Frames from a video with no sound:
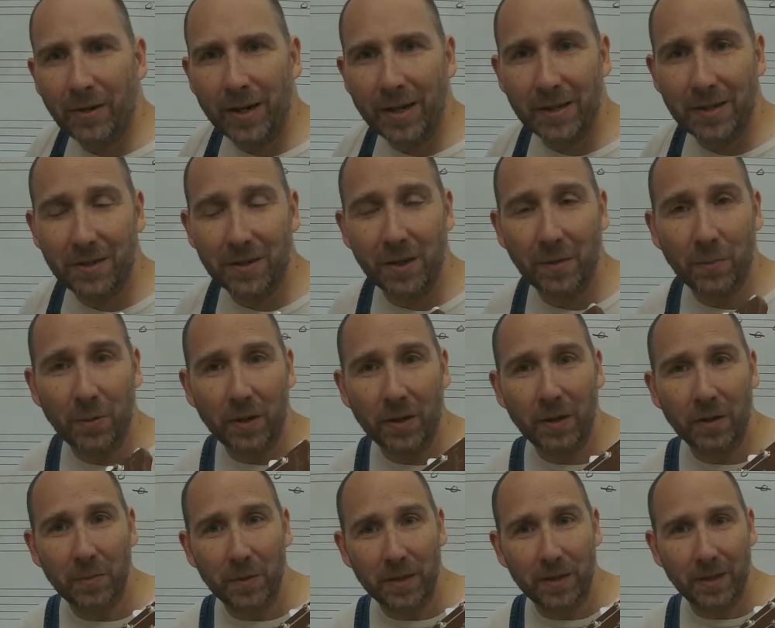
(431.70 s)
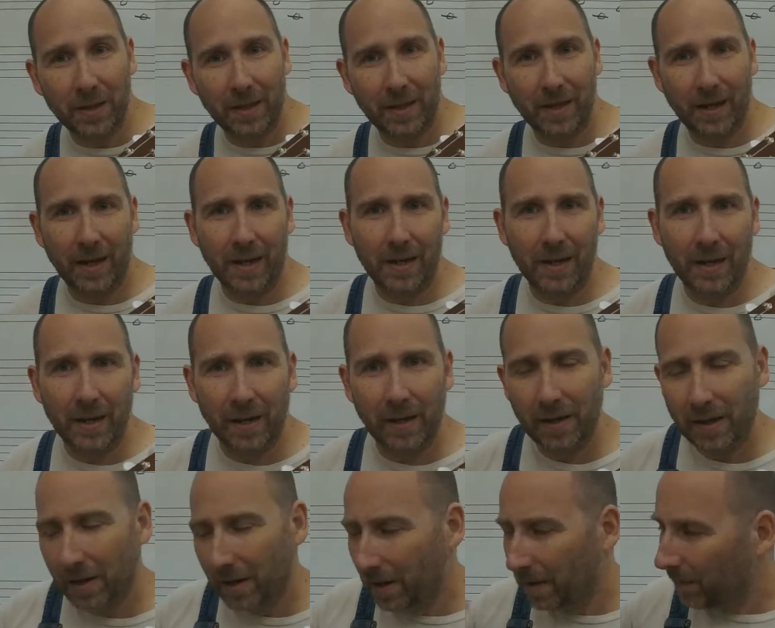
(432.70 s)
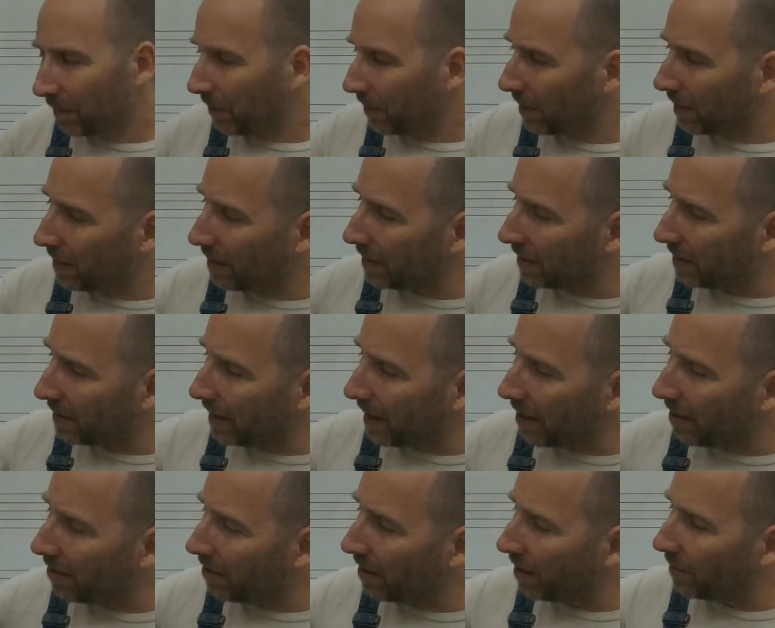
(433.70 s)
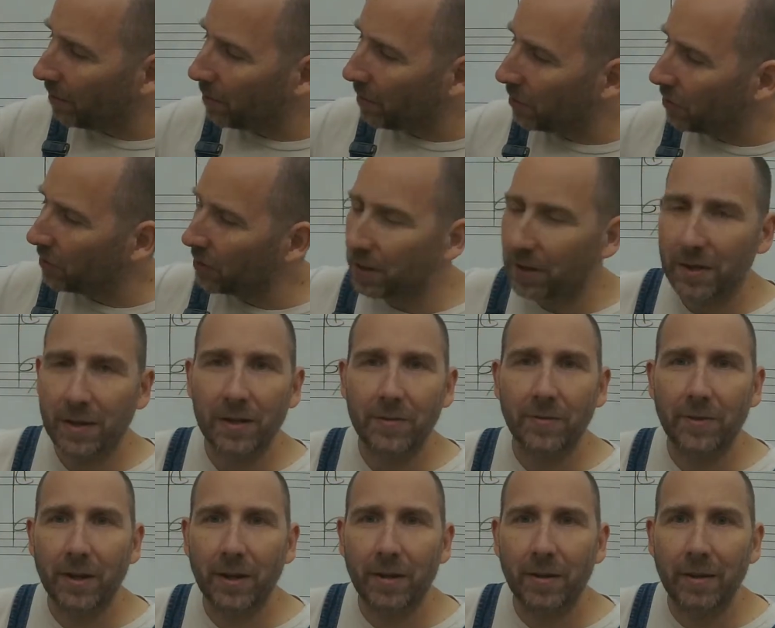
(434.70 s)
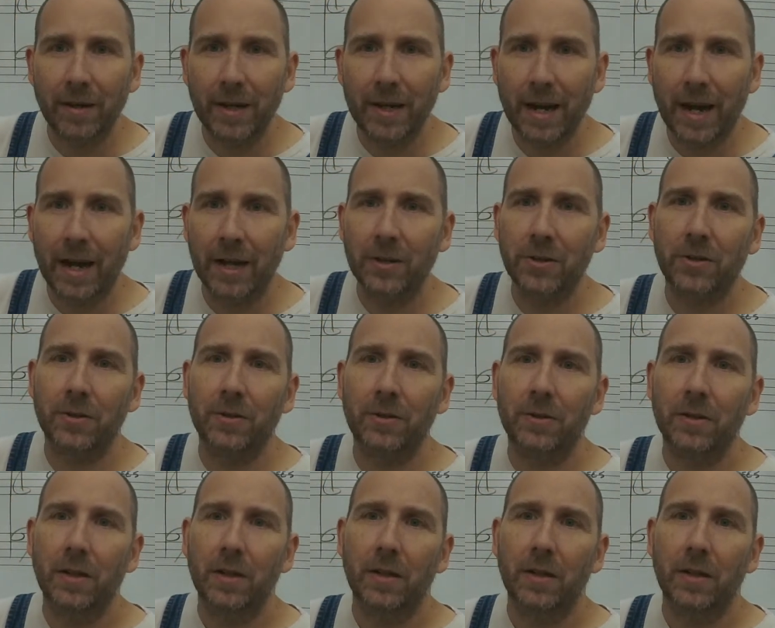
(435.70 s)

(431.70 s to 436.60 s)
string player, but you get the idea. This down up motion is very natural,